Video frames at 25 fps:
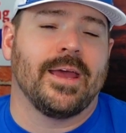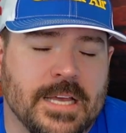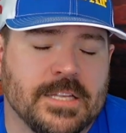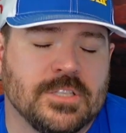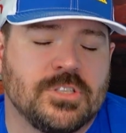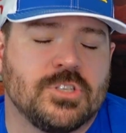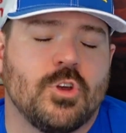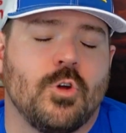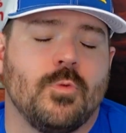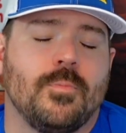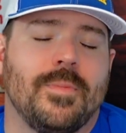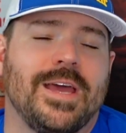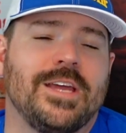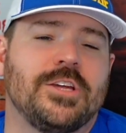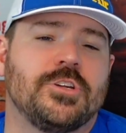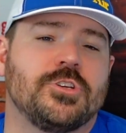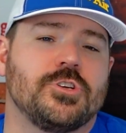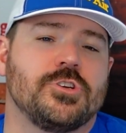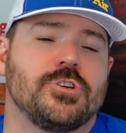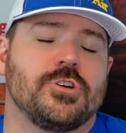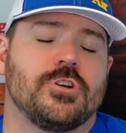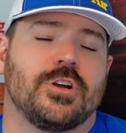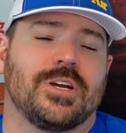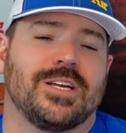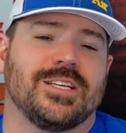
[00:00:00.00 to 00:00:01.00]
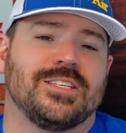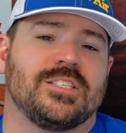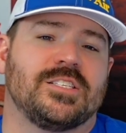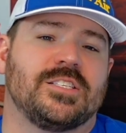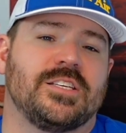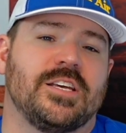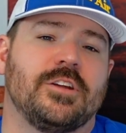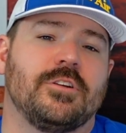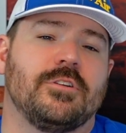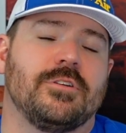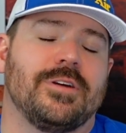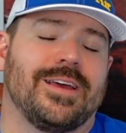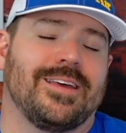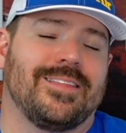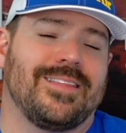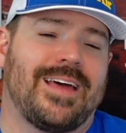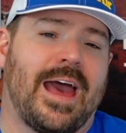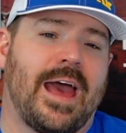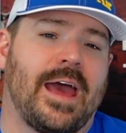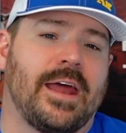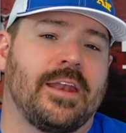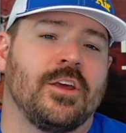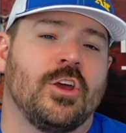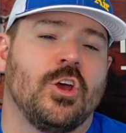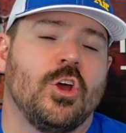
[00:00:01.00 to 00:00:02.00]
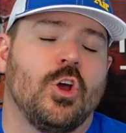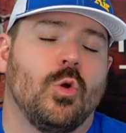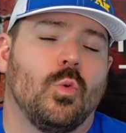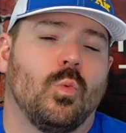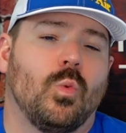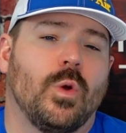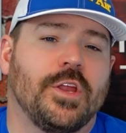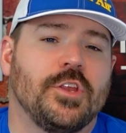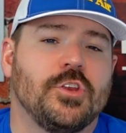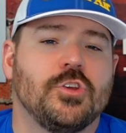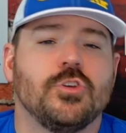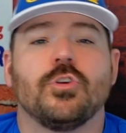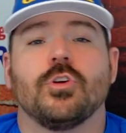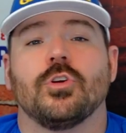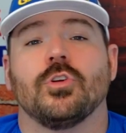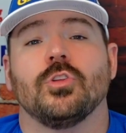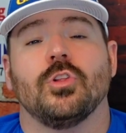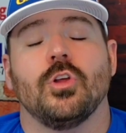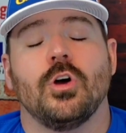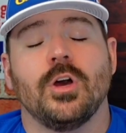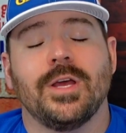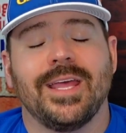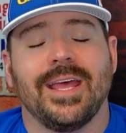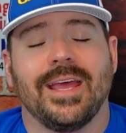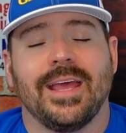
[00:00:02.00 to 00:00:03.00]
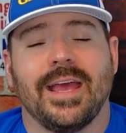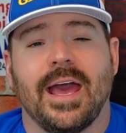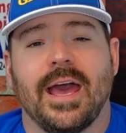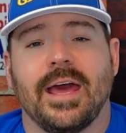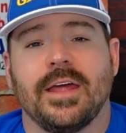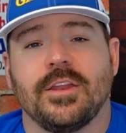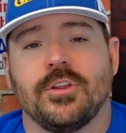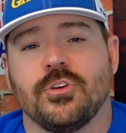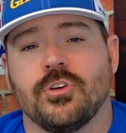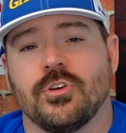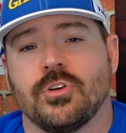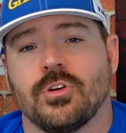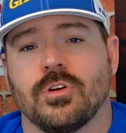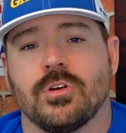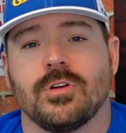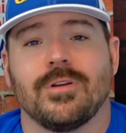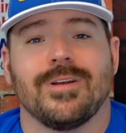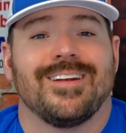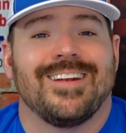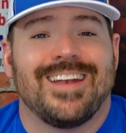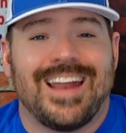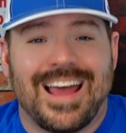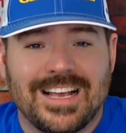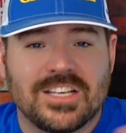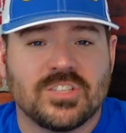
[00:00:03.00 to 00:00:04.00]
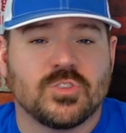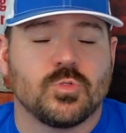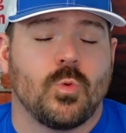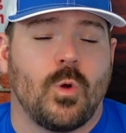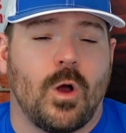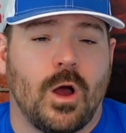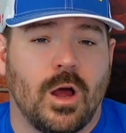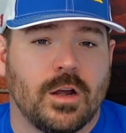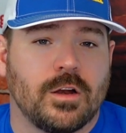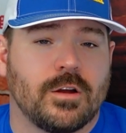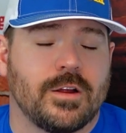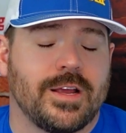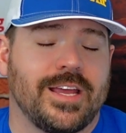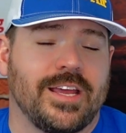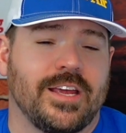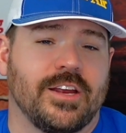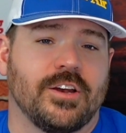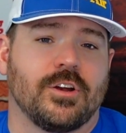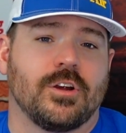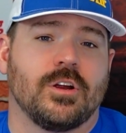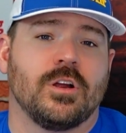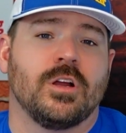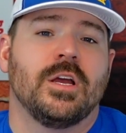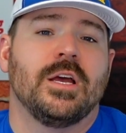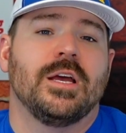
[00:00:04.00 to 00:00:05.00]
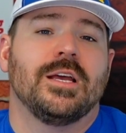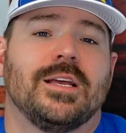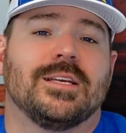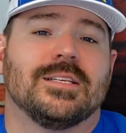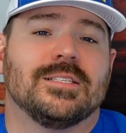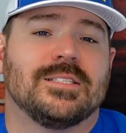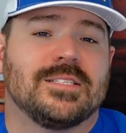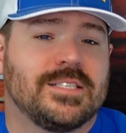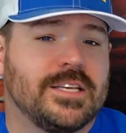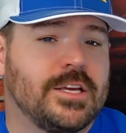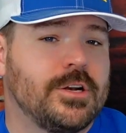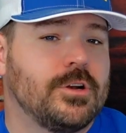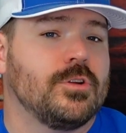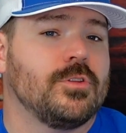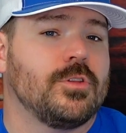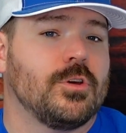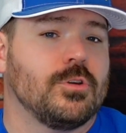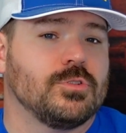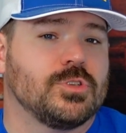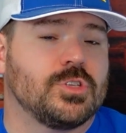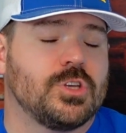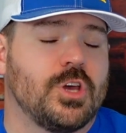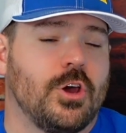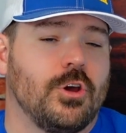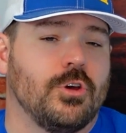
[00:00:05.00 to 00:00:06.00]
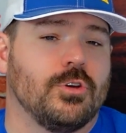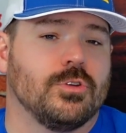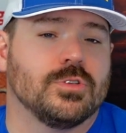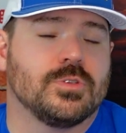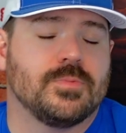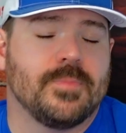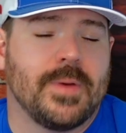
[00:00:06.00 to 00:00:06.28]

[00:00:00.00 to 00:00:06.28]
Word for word: And so make sure you're considering that when you're looking at your next water heater, consider those codes.